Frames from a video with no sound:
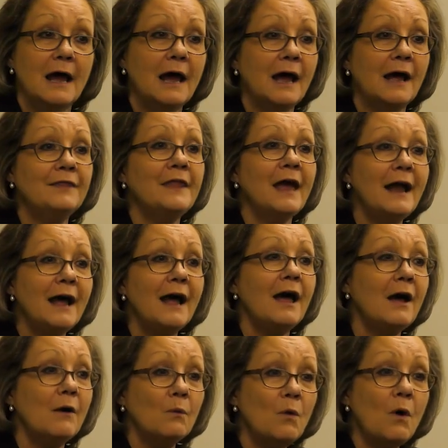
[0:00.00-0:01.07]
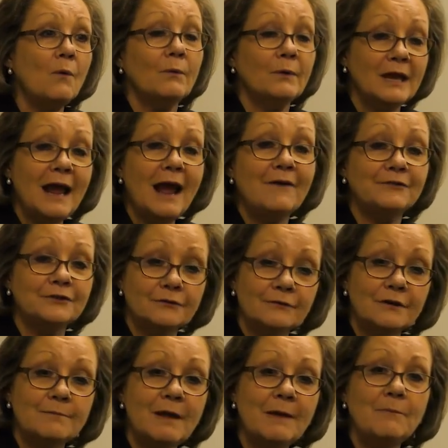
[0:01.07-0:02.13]
And they are, what we have to
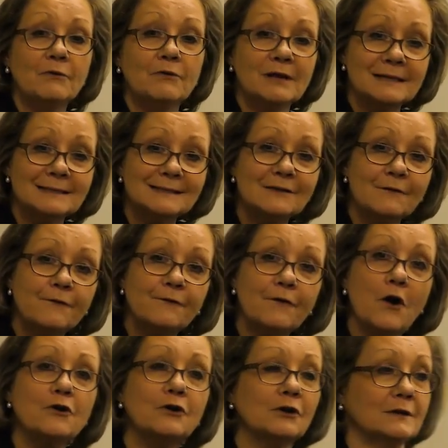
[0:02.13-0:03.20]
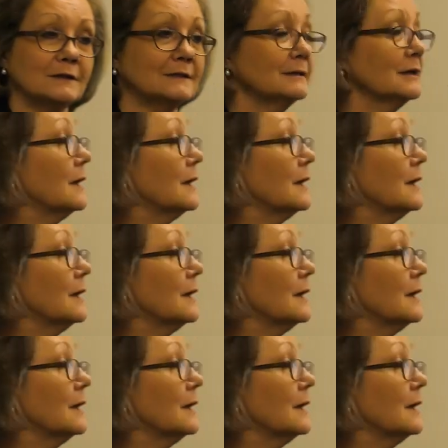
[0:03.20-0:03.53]
remember, is the focus.